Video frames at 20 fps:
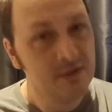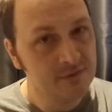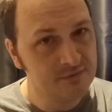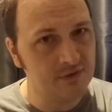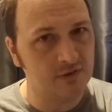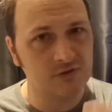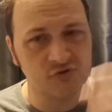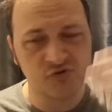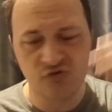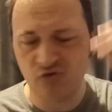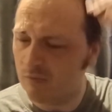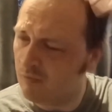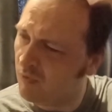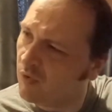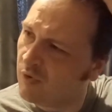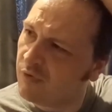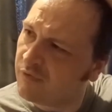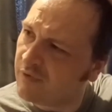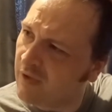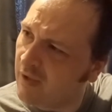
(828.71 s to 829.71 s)
Douglas Trumbull,
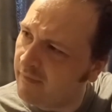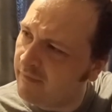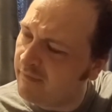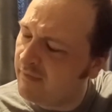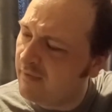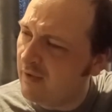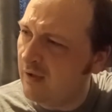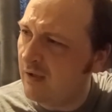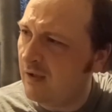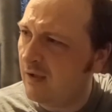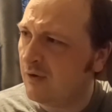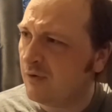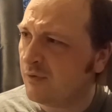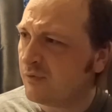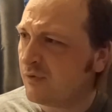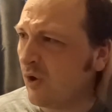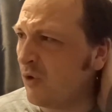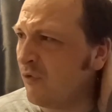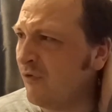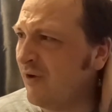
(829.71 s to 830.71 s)
who done, uh, who
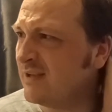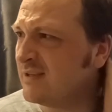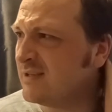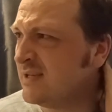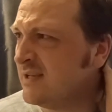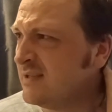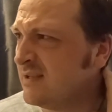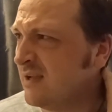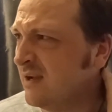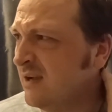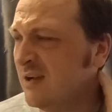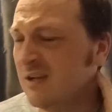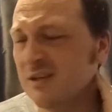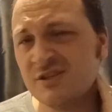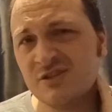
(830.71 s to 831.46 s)
directed uh,